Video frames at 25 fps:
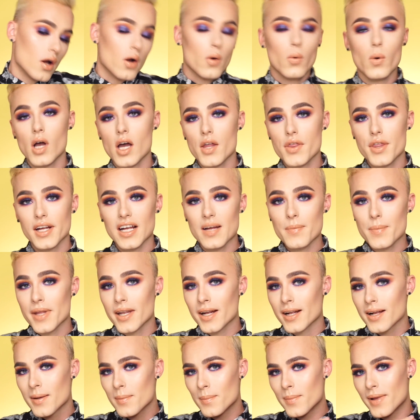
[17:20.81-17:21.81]
Well, I think I'm gonna
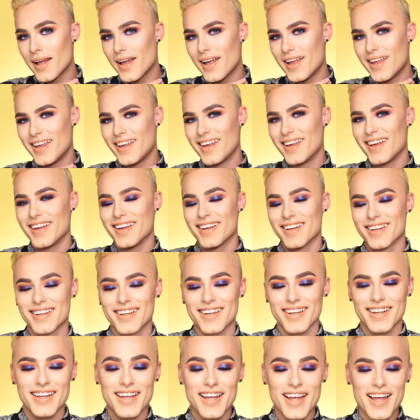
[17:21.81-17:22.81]
come
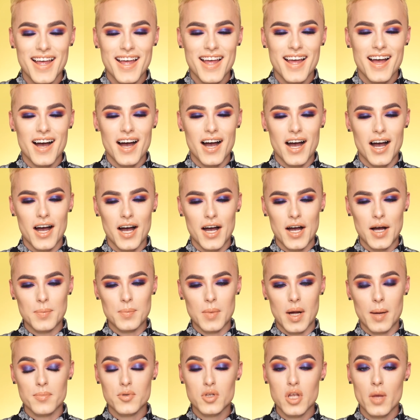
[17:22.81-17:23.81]
back.
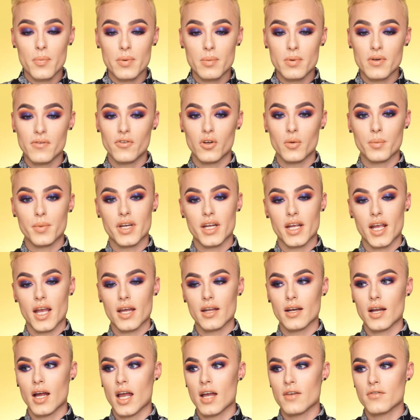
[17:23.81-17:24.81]
I'm so happy to be filming
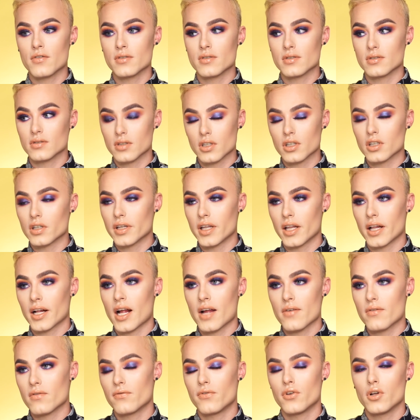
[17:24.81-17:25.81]
again. I
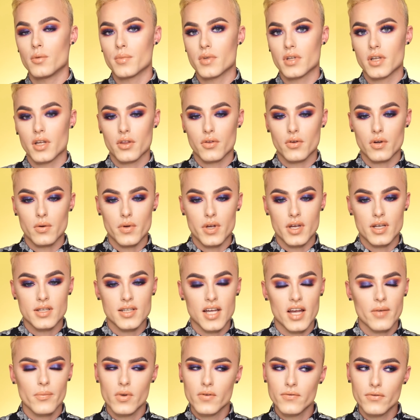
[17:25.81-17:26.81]
haven't filmed in like 3 weeks.
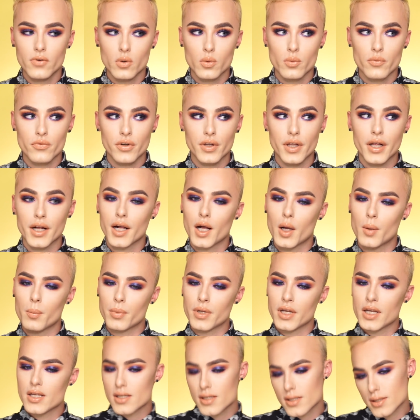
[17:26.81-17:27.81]
I've been filming for like
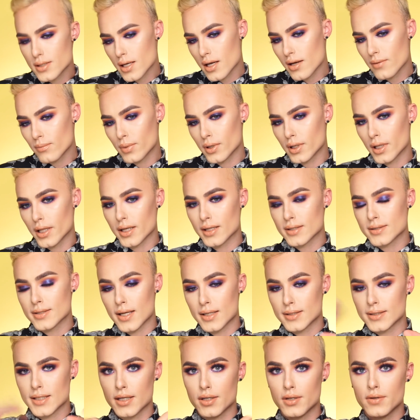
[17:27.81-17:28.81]
companies and stuff, but like
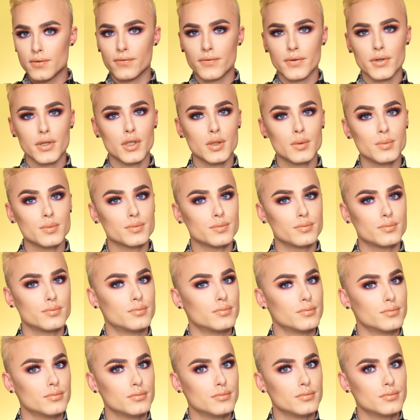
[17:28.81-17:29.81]
sat down and filmed,
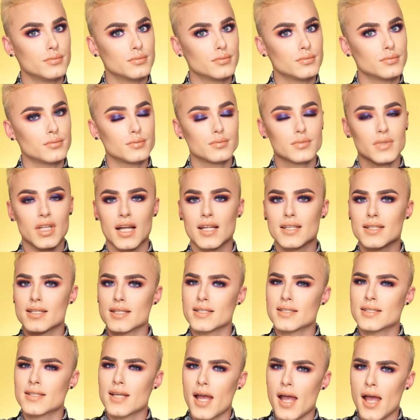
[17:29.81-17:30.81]
not
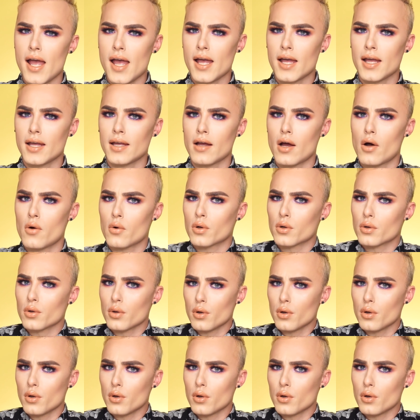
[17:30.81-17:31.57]
today. Oh.